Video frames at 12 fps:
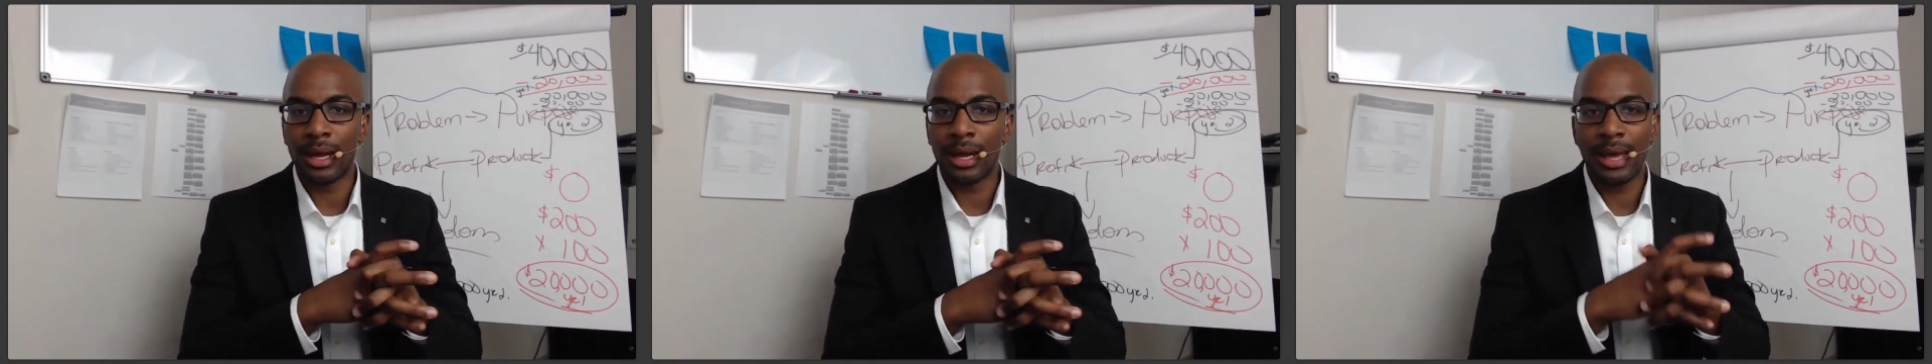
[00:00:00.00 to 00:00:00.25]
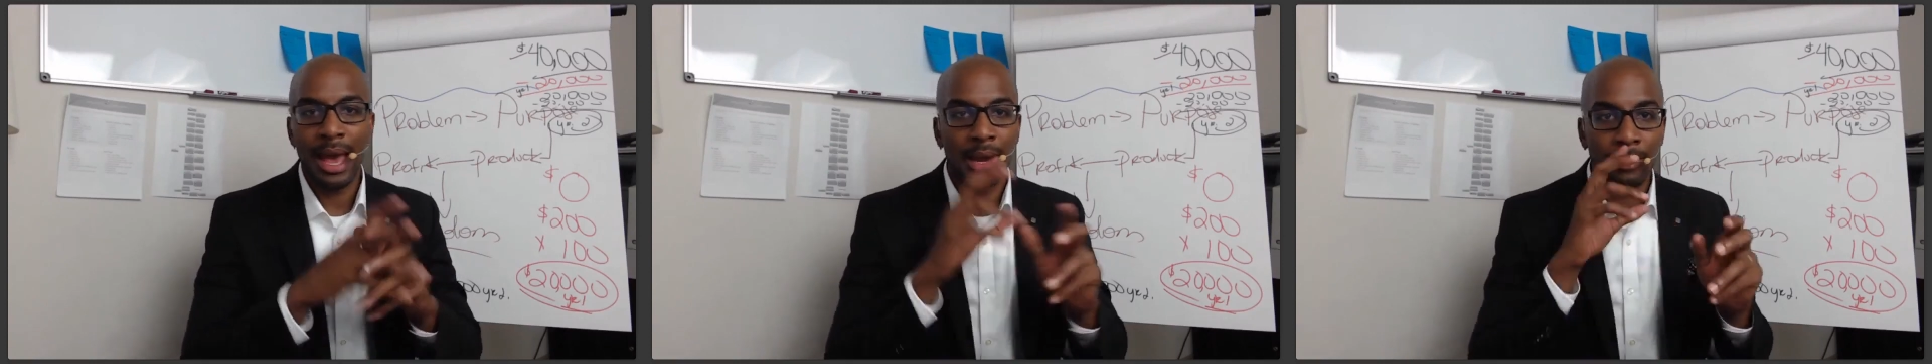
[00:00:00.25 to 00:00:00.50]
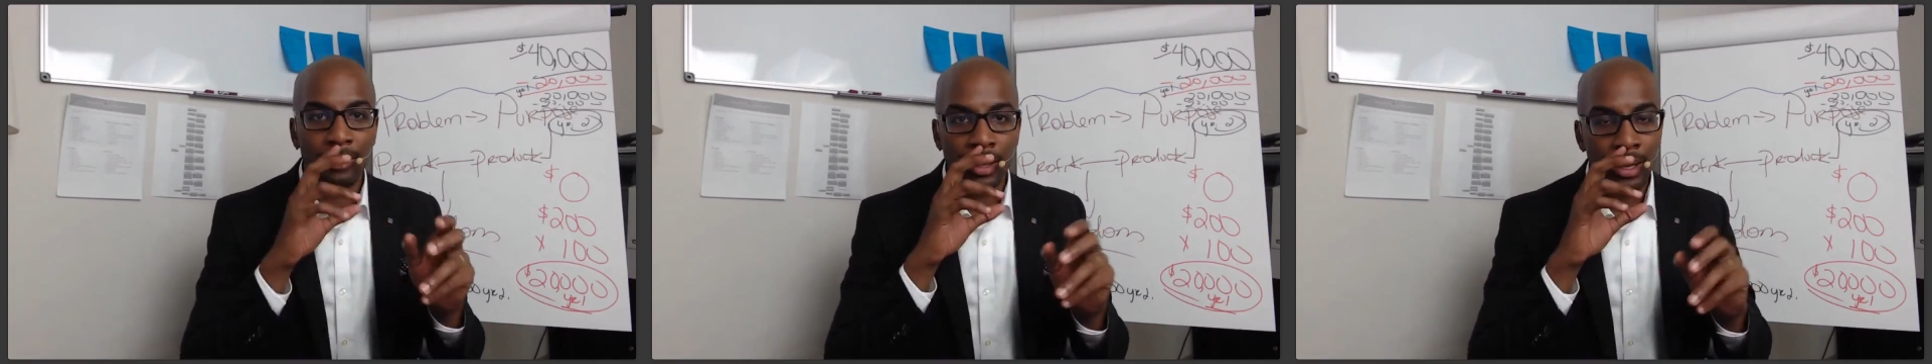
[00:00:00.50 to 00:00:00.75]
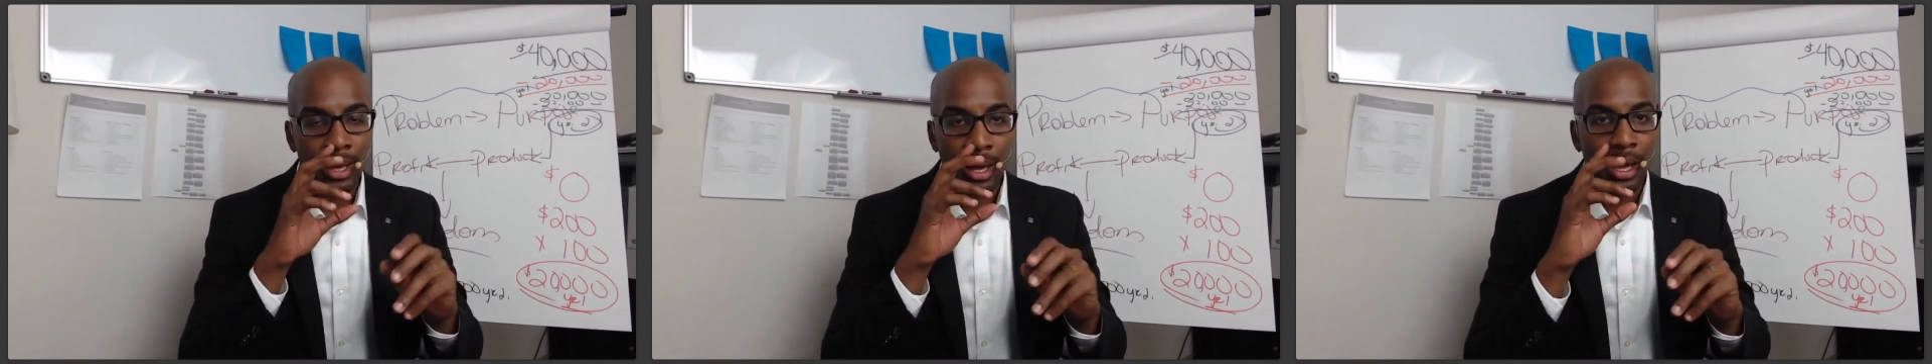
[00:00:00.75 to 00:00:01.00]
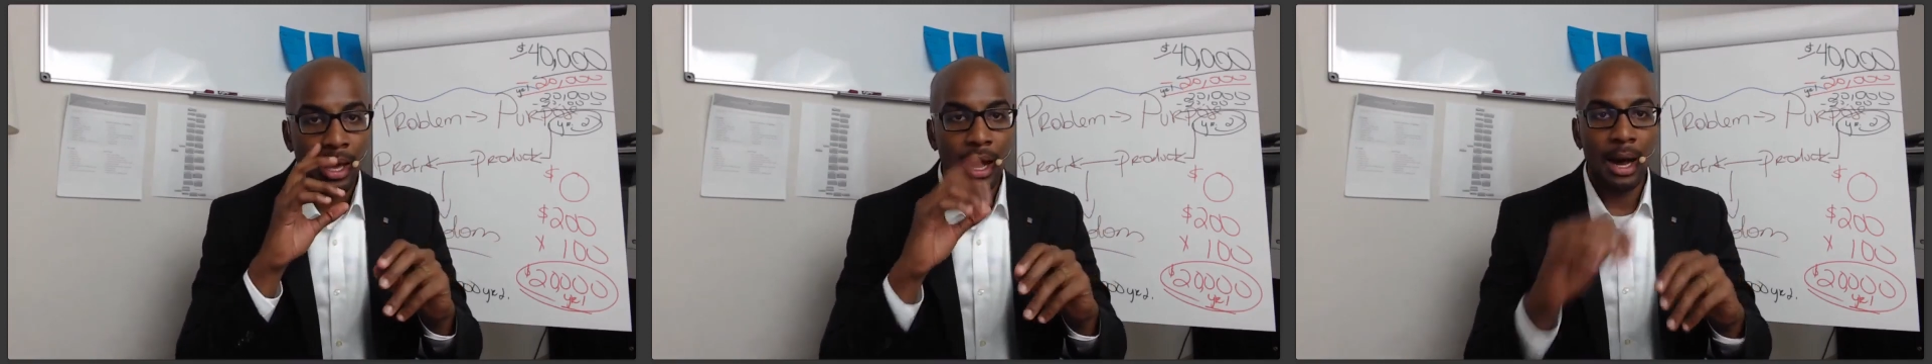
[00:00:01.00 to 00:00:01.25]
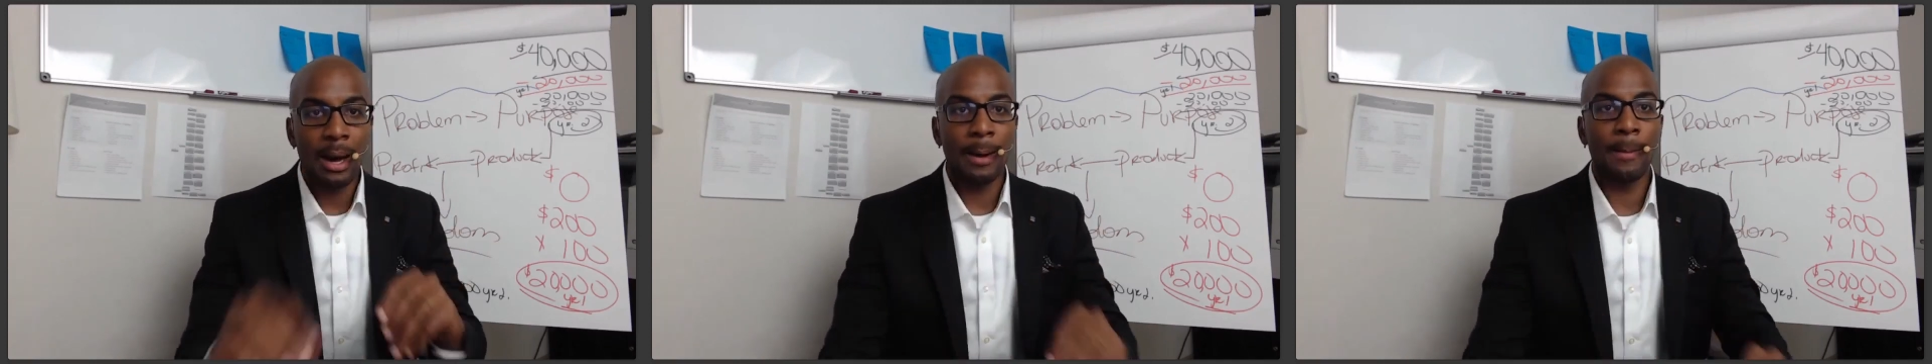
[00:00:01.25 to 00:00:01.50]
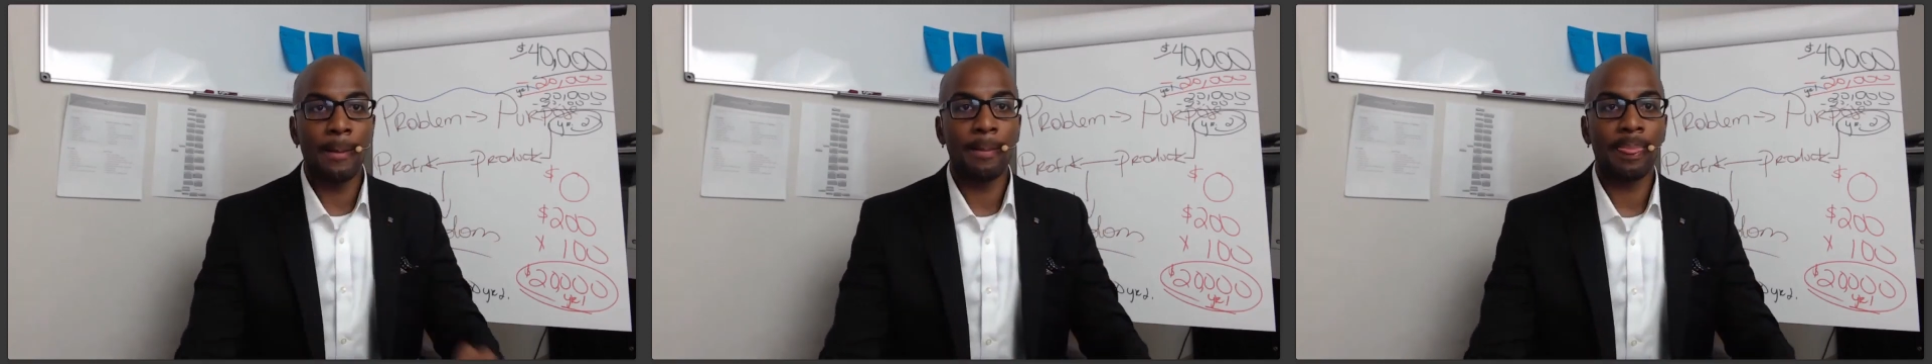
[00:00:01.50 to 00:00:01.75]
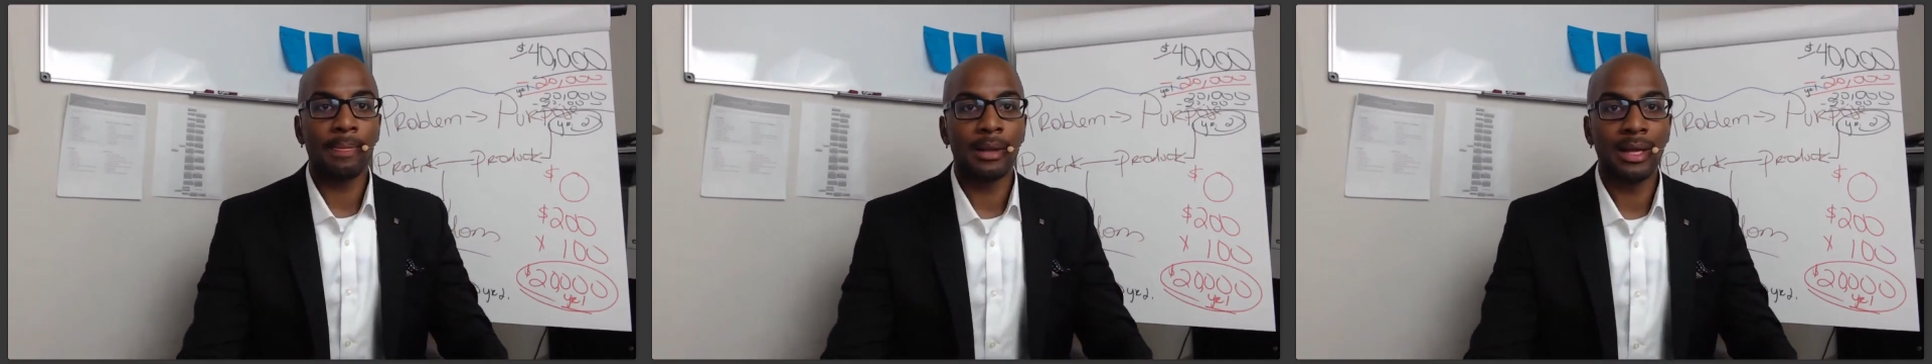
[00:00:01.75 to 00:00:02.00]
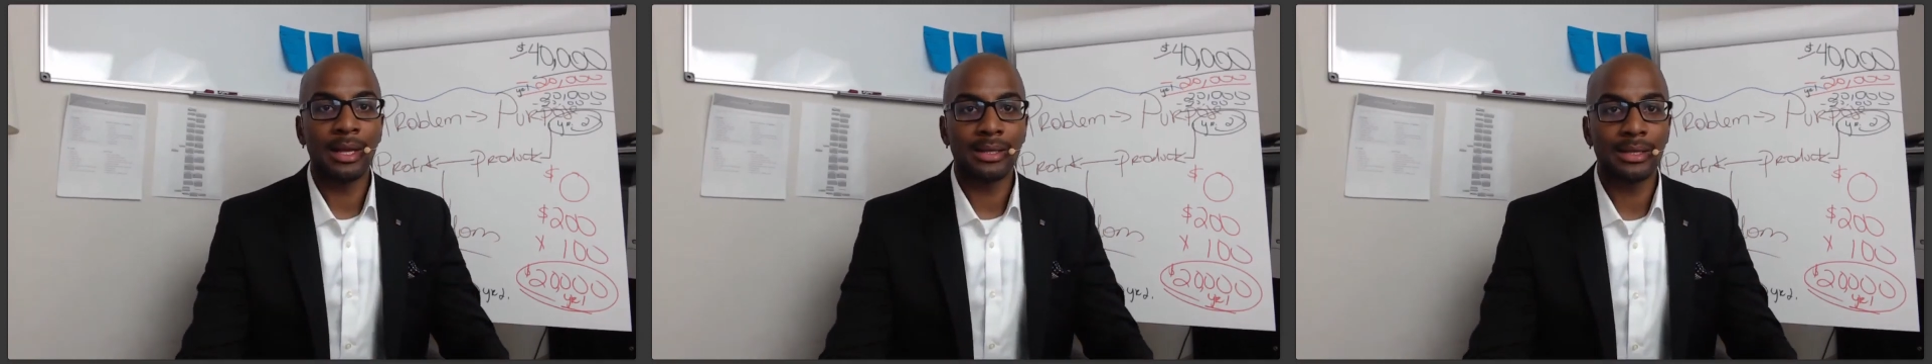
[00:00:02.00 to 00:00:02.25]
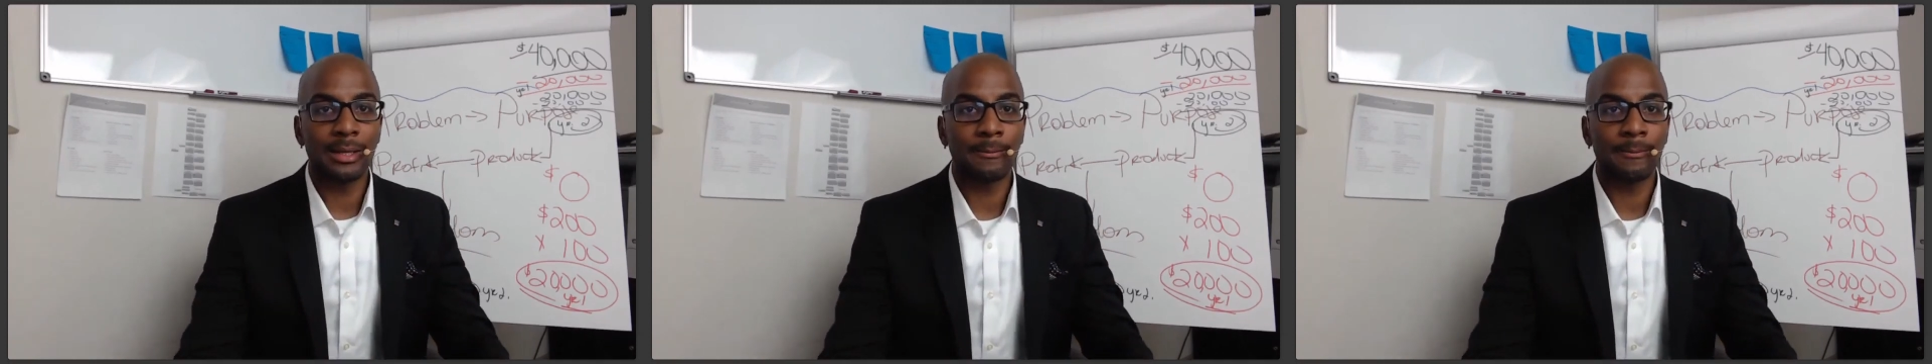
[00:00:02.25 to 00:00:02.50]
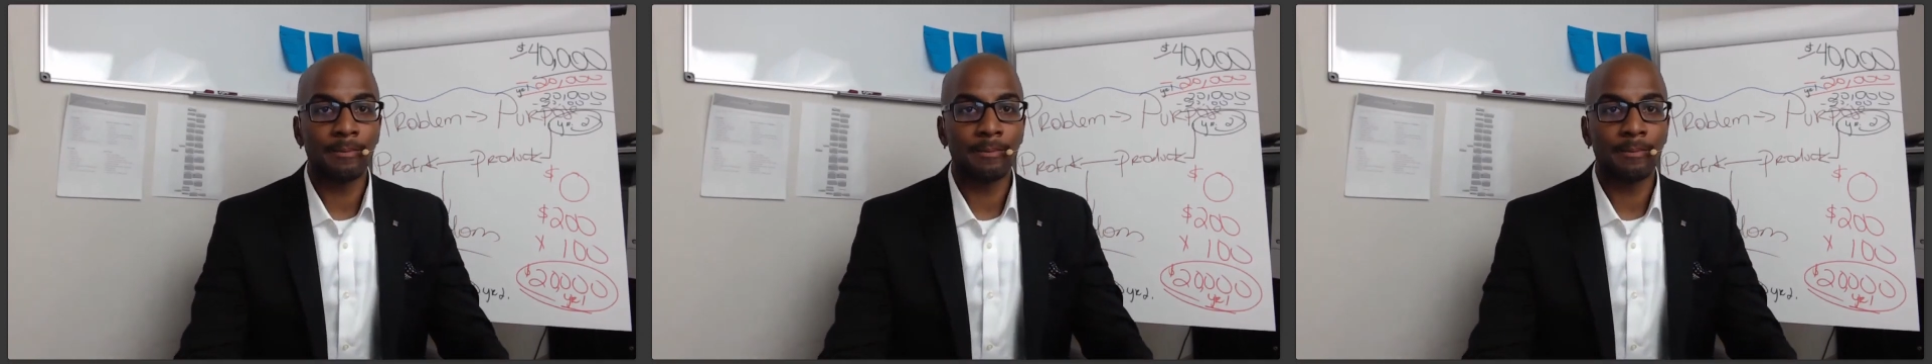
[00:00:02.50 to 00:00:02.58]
academy. Let's see.